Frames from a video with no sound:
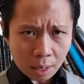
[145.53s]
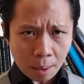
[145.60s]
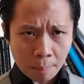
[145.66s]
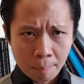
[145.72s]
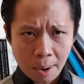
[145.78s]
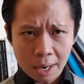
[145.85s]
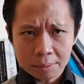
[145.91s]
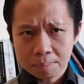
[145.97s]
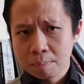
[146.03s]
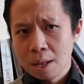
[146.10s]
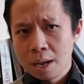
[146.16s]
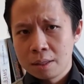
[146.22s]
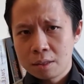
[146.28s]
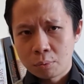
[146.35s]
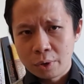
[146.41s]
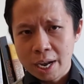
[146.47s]
But
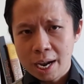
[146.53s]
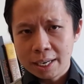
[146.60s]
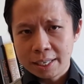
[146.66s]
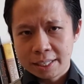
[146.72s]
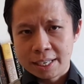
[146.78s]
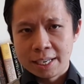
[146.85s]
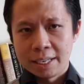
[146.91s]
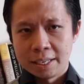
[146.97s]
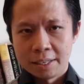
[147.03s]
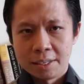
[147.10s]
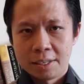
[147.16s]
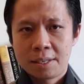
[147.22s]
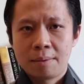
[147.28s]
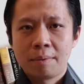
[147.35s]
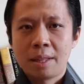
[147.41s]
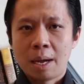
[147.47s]
the reality
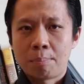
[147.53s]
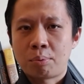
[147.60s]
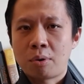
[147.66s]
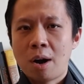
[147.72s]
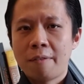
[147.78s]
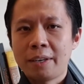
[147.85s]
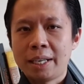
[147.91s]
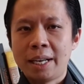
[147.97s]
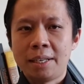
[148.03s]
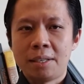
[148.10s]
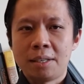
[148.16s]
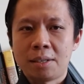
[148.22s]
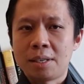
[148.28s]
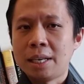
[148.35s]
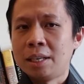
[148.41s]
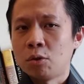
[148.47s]
is that private
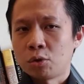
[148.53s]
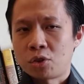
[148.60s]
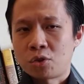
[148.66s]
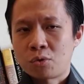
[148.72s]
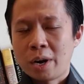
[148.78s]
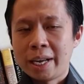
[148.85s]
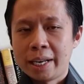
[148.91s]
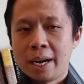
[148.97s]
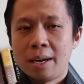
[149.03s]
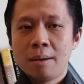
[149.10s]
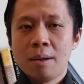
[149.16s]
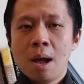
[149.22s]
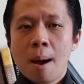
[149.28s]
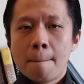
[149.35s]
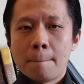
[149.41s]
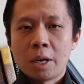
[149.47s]
lenders in Australia
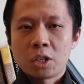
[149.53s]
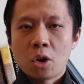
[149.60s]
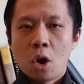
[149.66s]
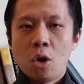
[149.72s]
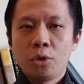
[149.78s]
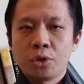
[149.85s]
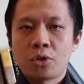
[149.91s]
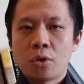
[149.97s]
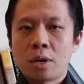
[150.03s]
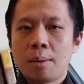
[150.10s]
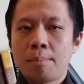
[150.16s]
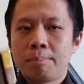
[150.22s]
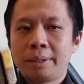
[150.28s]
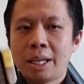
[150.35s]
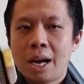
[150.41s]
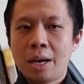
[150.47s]
must also
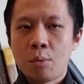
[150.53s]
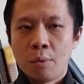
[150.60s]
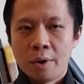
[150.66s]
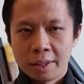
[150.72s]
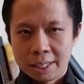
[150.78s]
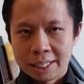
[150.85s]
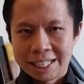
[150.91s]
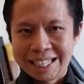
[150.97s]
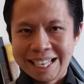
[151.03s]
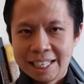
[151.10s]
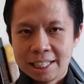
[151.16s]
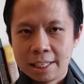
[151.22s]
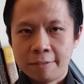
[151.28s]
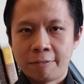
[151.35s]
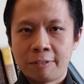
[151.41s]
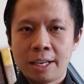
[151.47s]
comply with
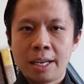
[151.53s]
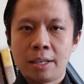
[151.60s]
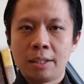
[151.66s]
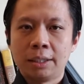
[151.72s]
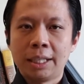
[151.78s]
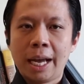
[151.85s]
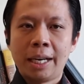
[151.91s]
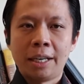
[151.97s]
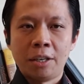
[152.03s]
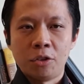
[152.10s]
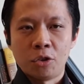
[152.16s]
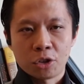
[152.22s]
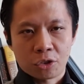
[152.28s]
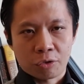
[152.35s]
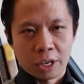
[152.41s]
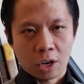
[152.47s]
extensive legal and
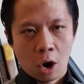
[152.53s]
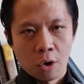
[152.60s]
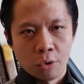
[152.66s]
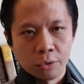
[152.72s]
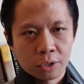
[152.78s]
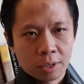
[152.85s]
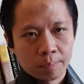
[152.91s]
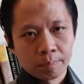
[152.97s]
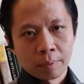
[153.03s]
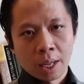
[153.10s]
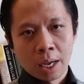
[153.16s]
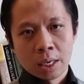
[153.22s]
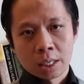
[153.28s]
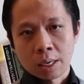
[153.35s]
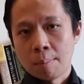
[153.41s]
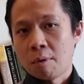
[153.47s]
industry codes.
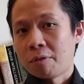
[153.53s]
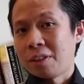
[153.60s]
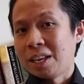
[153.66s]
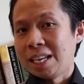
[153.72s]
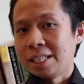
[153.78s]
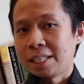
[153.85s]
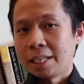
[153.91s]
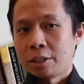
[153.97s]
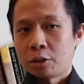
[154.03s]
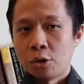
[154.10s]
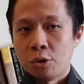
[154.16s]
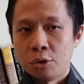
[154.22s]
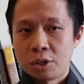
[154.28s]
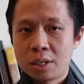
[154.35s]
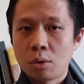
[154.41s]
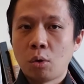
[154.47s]
Some of these
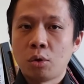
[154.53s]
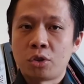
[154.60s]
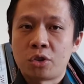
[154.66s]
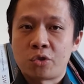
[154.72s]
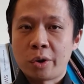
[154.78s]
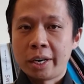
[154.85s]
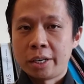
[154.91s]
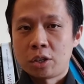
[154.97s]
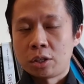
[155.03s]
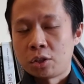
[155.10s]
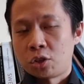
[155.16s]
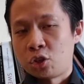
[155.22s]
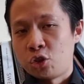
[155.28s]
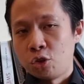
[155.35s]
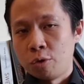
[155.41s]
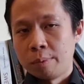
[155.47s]
include Australian
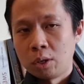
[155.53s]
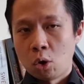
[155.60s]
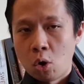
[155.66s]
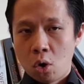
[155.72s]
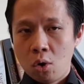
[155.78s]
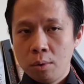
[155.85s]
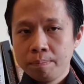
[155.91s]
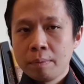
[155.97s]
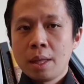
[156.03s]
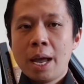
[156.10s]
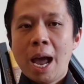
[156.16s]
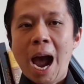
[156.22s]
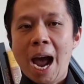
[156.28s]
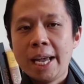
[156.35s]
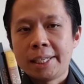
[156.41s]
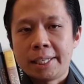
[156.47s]
consumer law,
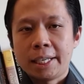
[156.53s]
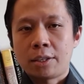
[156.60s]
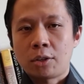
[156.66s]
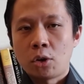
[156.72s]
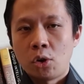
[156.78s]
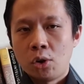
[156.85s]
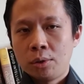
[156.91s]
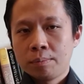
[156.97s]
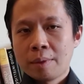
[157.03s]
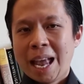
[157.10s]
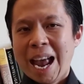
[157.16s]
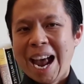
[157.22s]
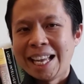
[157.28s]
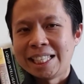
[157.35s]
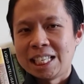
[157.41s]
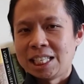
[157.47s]
ASIC law,
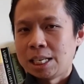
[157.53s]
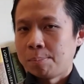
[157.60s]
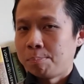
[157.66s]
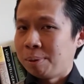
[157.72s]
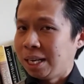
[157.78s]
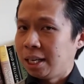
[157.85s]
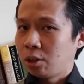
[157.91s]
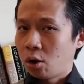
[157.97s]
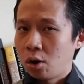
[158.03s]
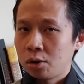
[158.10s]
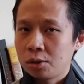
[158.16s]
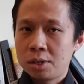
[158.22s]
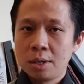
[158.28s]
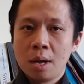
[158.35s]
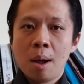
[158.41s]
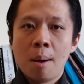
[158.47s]
NCCP laws,